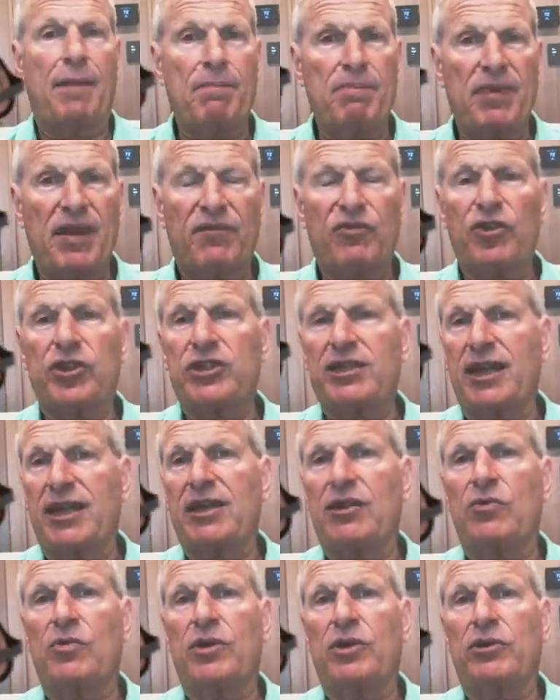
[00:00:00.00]
I'm never
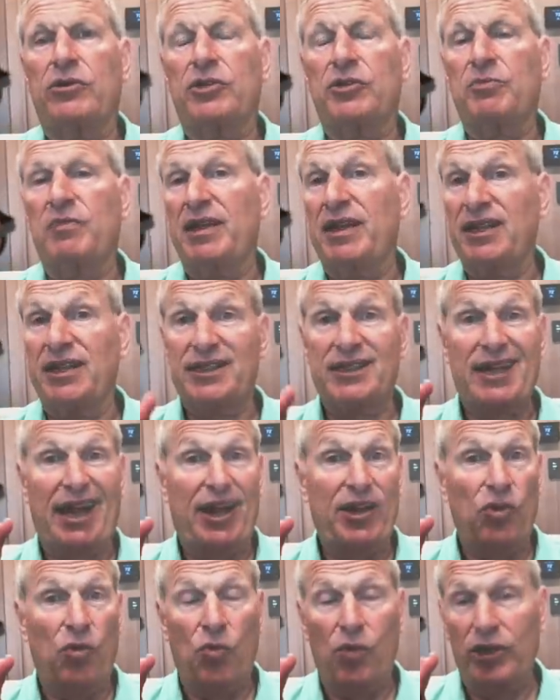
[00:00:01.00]
attending one of those meetings.
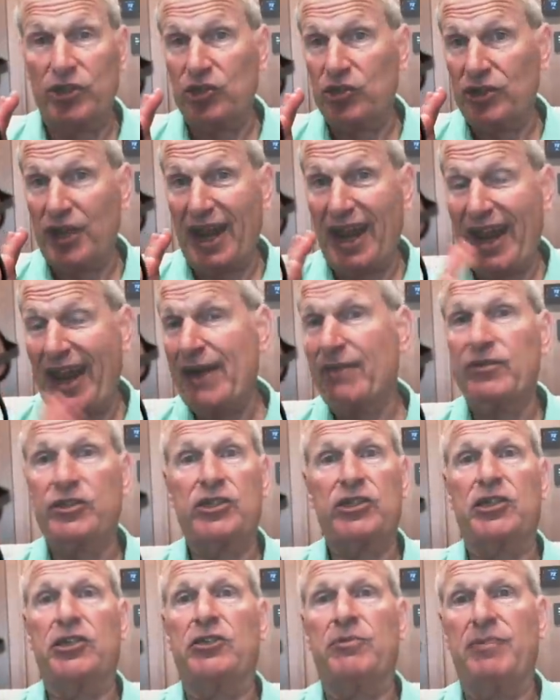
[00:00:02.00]
I don't want you to have a
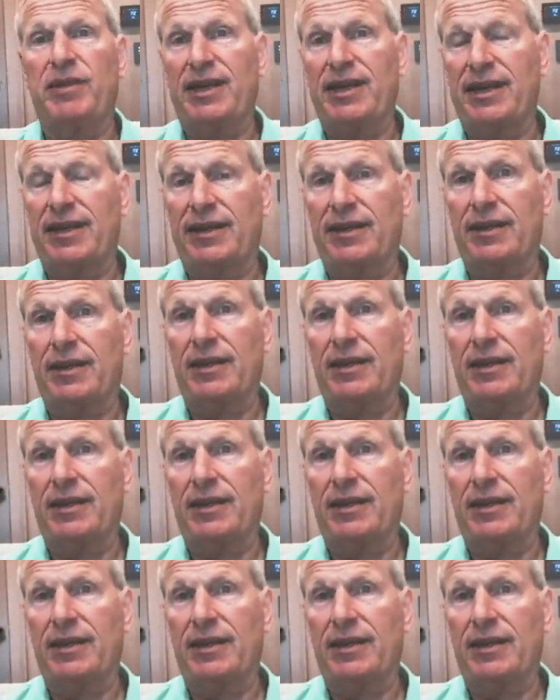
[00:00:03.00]
single meeting